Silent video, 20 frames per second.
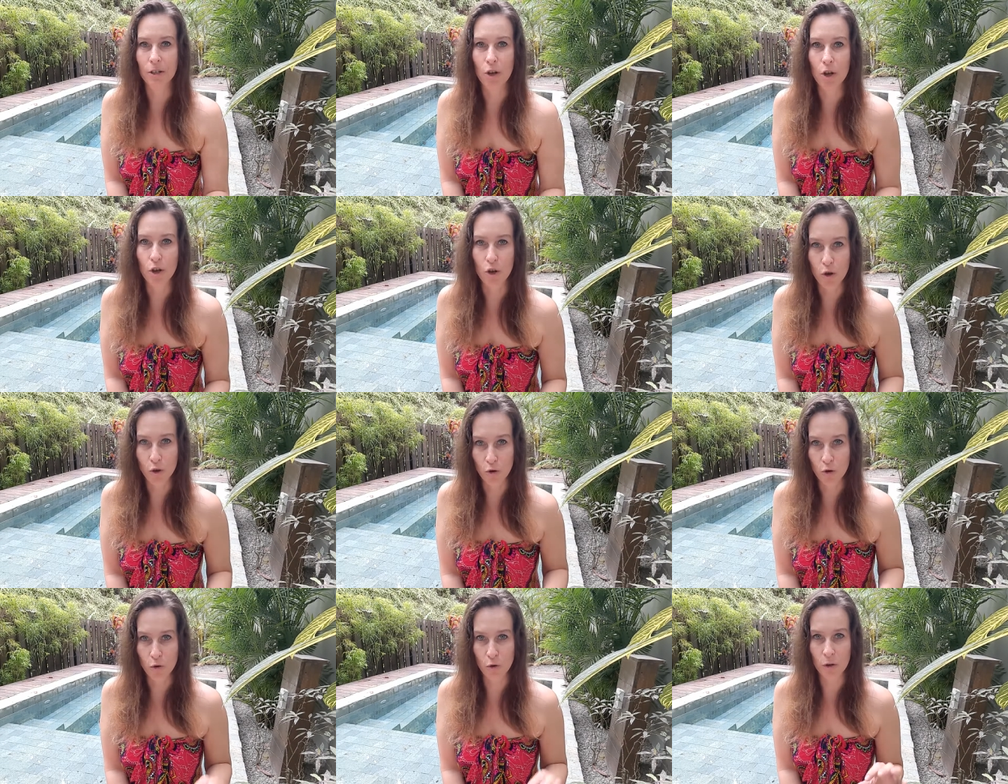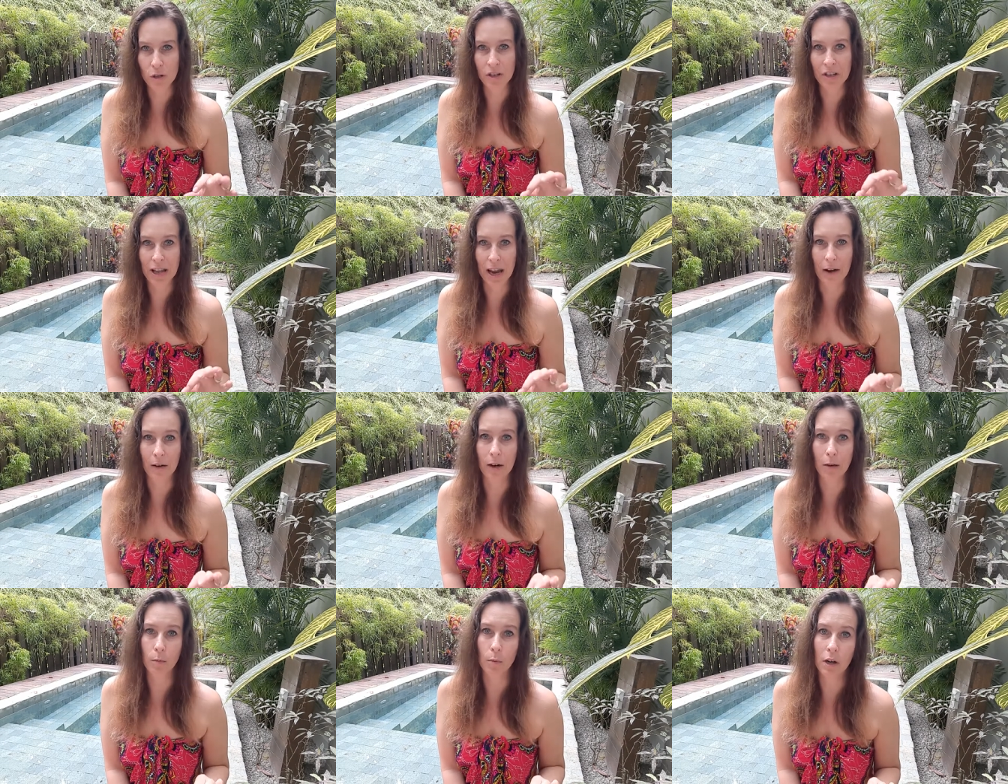you do the
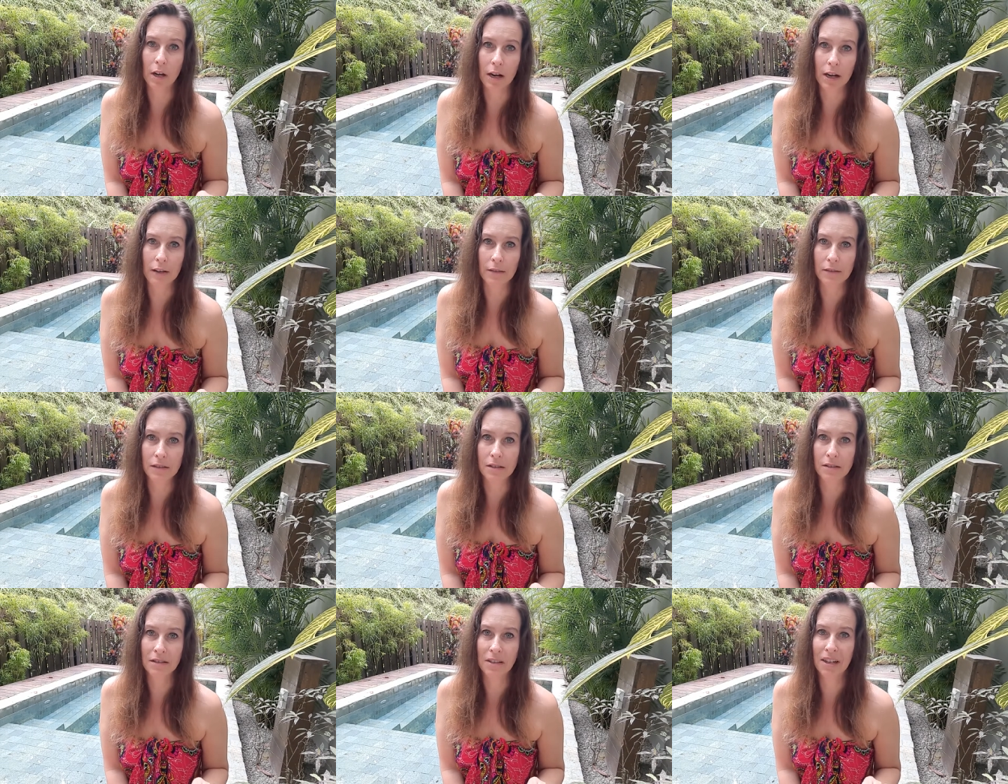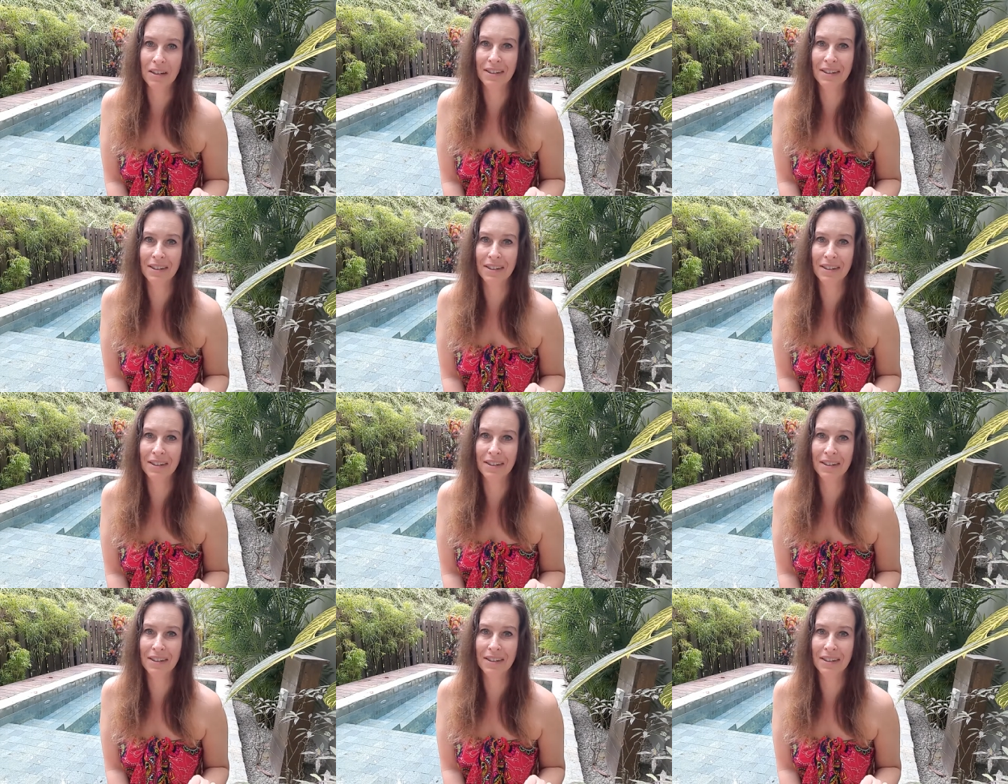scary what ifs.